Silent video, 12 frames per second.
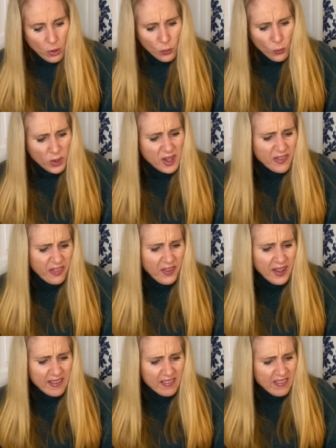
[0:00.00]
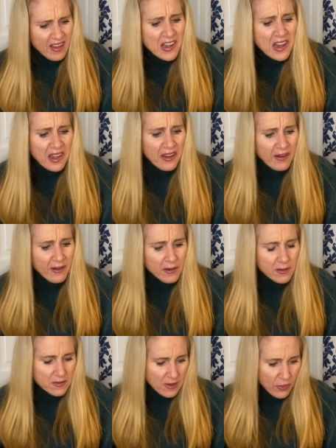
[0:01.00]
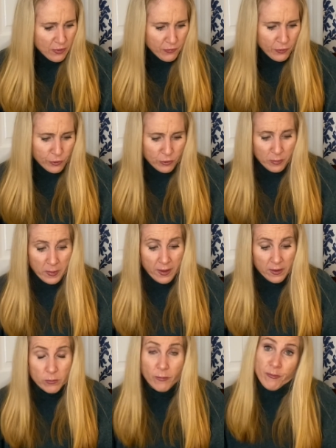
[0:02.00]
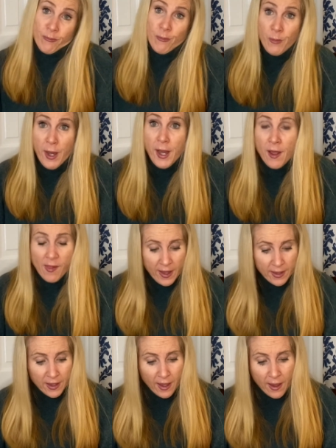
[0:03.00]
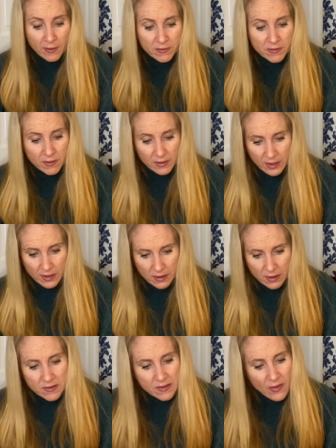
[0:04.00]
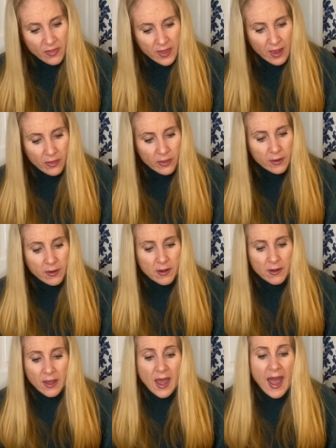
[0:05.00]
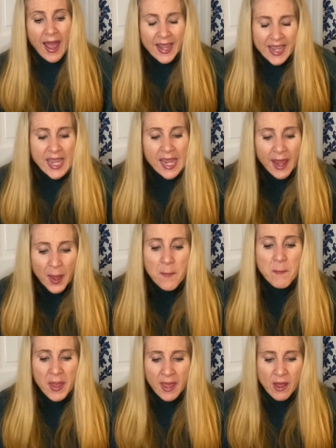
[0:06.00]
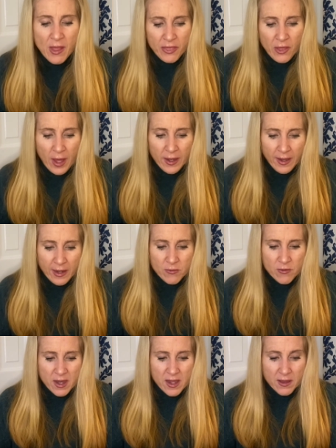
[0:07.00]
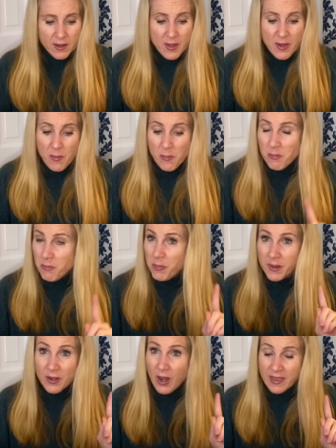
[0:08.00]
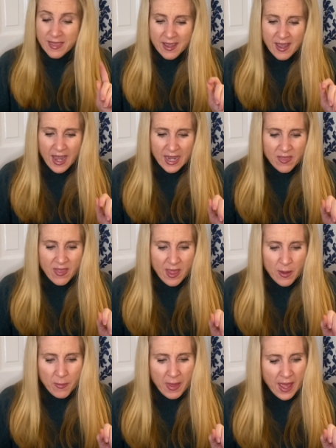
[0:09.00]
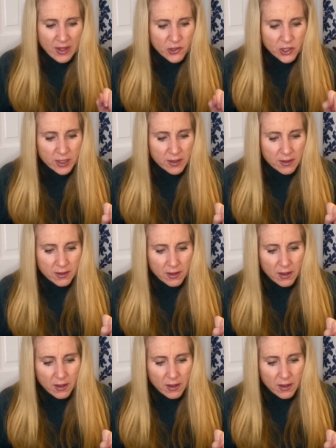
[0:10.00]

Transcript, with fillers: What do you think is in here? said the first man. Mail, I guess, said the other. I am mail, thought Henry, but not the kind they imagine.